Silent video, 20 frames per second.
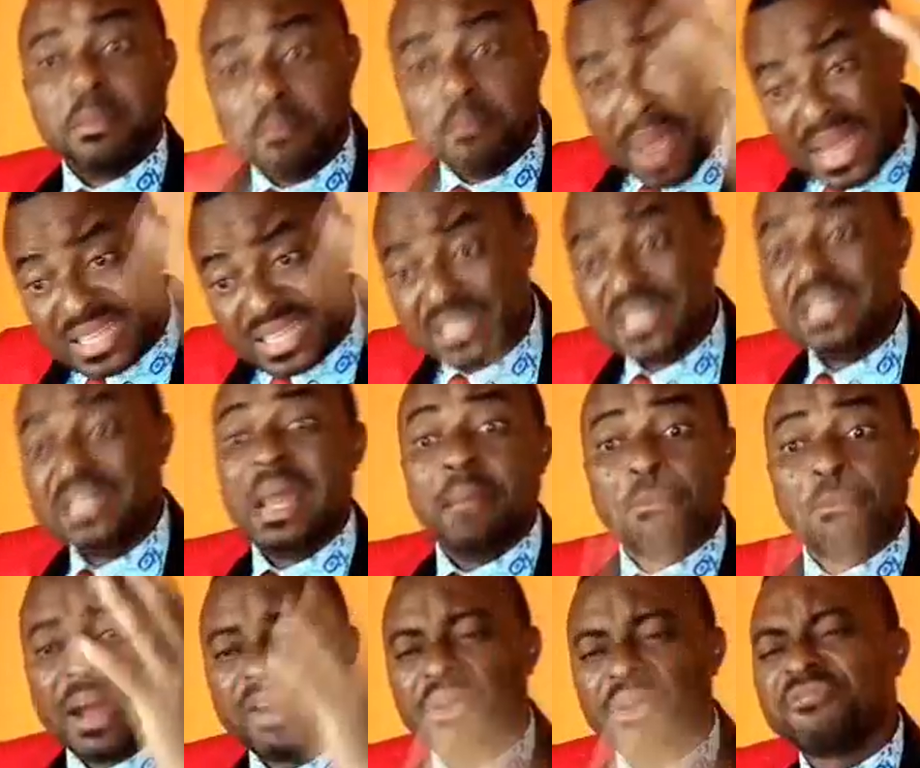
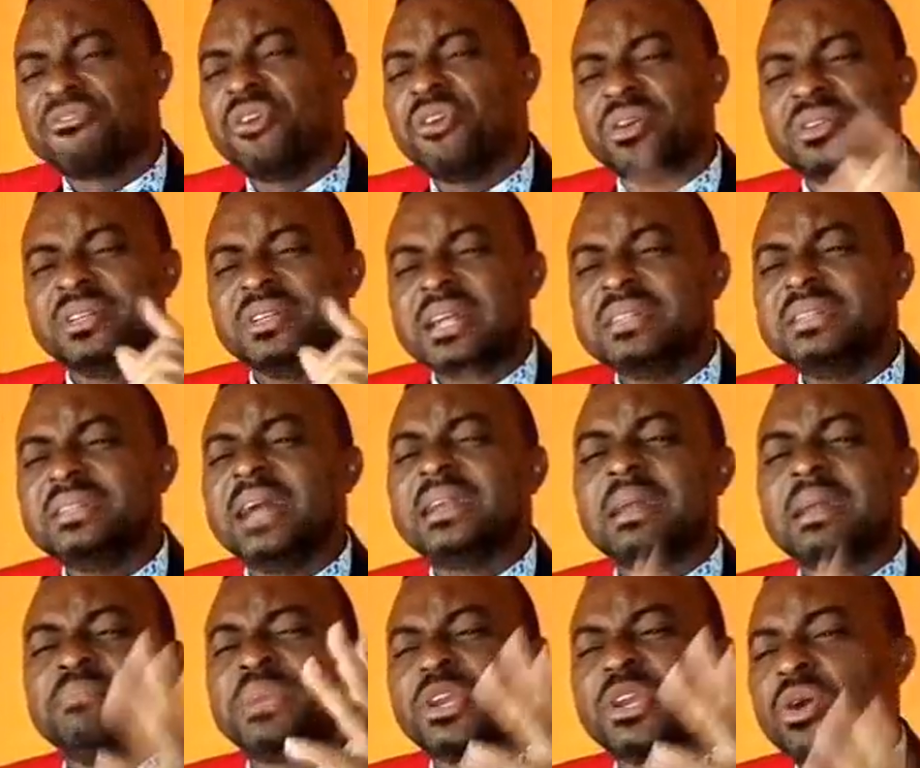Imagine a man of God kneel
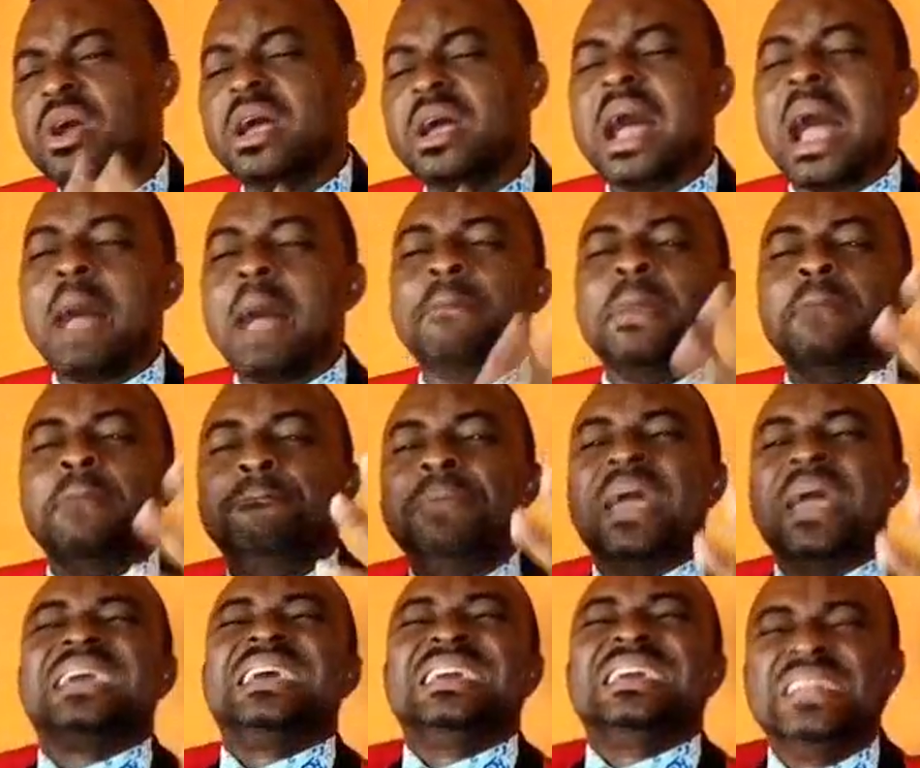down and
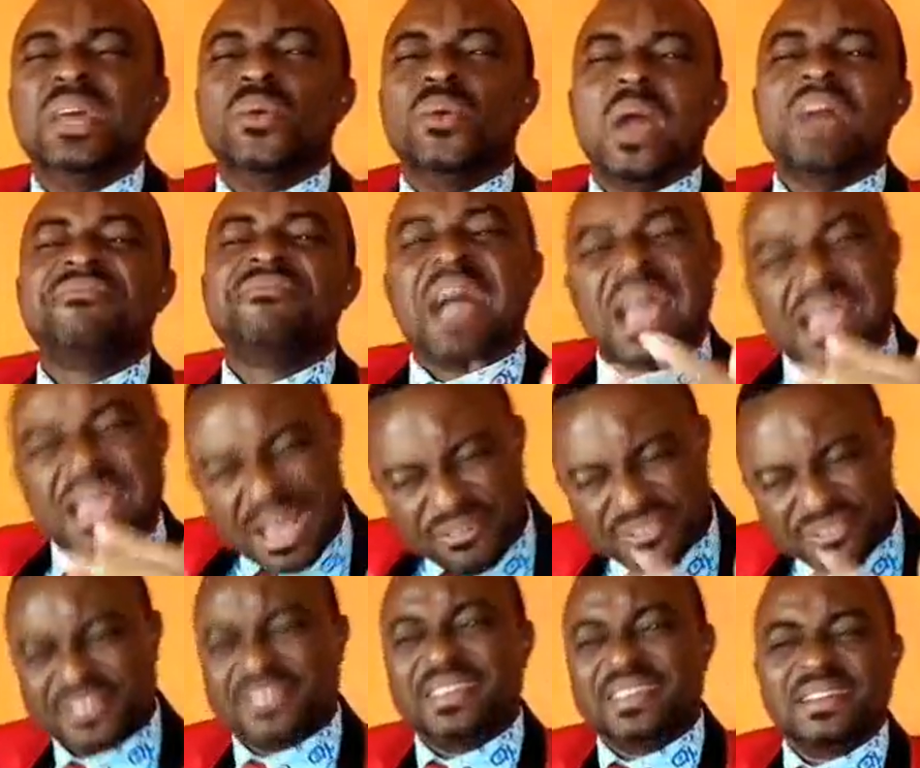be begging the wife, I
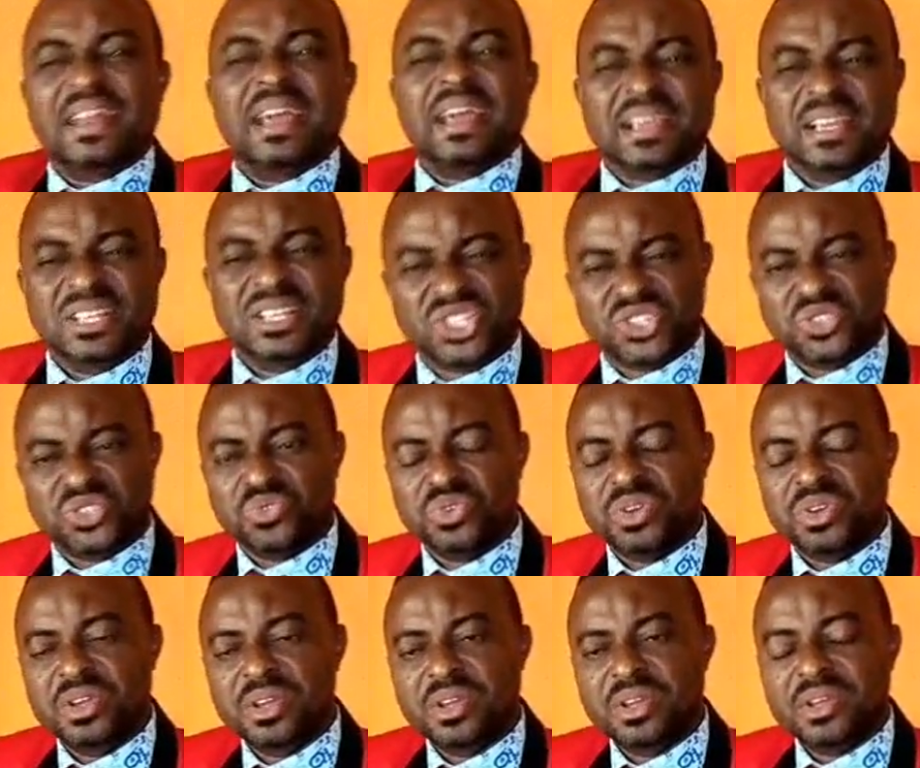have sinned against
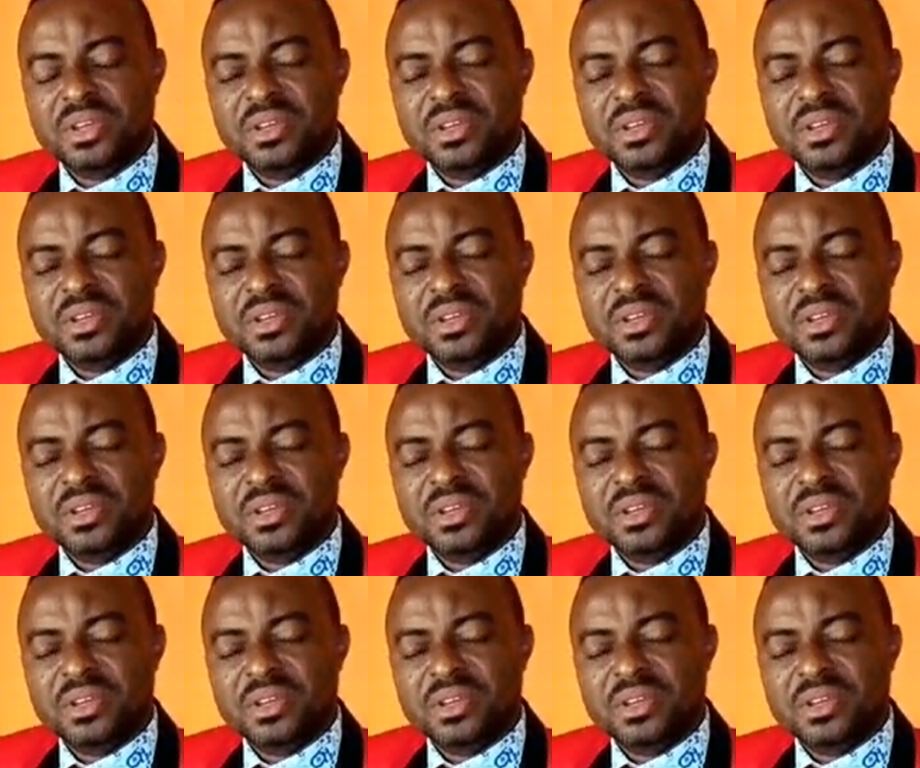you.